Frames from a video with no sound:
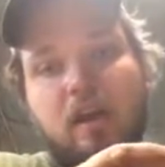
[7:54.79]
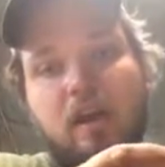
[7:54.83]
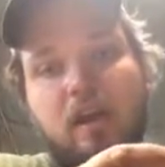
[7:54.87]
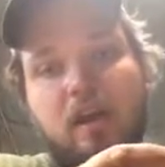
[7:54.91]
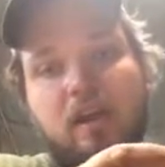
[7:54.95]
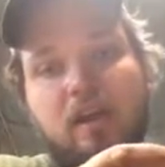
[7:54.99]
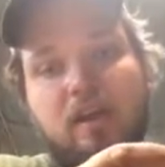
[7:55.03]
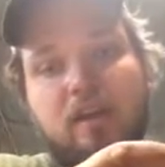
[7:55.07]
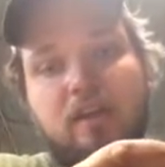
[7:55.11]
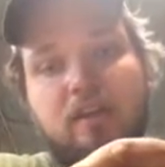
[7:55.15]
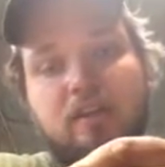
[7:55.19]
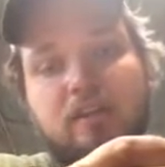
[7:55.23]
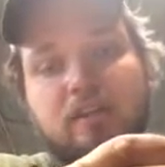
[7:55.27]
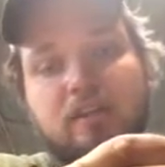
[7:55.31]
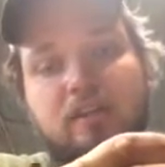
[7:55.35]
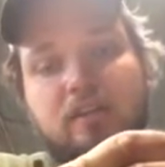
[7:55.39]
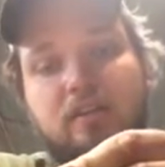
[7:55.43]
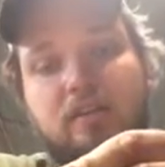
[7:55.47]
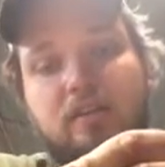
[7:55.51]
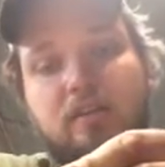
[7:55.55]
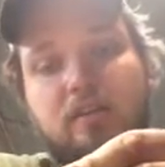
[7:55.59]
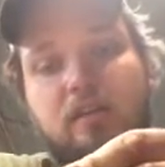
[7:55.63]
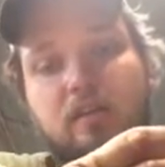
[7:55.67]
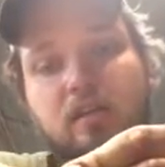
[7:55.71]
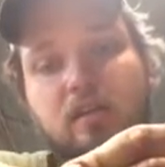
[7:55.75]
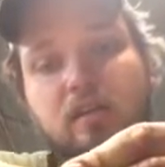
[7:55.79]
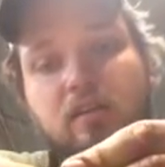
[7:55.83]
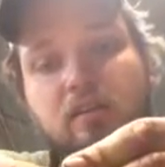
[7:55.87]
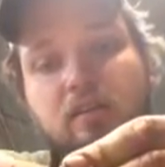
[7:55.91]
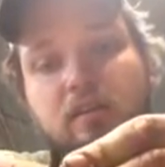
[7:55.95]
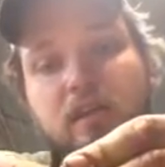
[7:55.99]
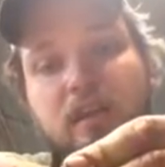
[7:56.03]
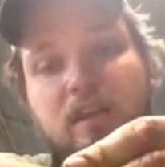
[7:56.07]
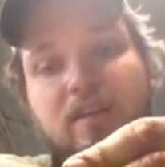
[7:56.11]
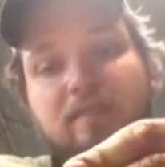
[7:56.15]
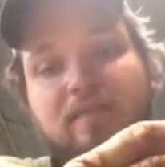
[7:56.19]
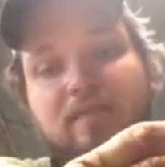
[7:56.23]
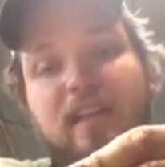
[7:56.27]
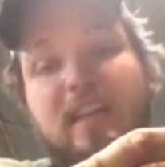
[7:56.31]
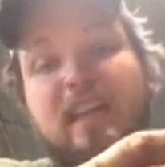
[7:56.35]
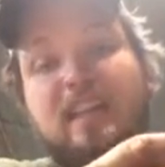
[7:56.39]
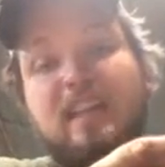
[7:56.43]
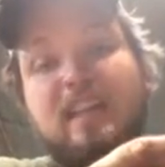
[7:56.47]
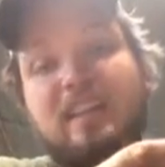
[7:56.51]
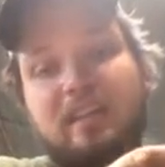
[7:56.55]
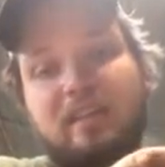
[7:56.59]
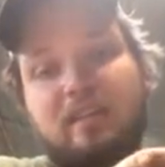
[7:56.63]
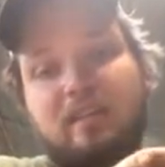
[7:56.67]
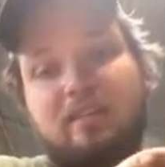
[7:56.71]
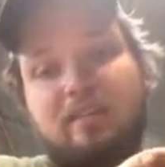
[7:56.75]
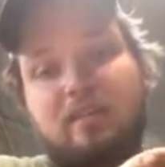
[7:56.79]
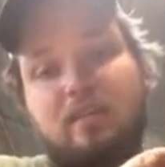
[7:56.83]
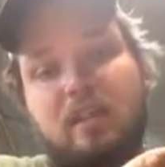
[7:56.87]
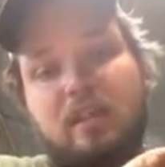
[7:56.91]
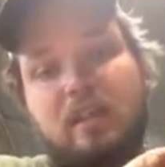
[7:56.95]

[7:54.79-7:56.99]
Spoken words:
and if any.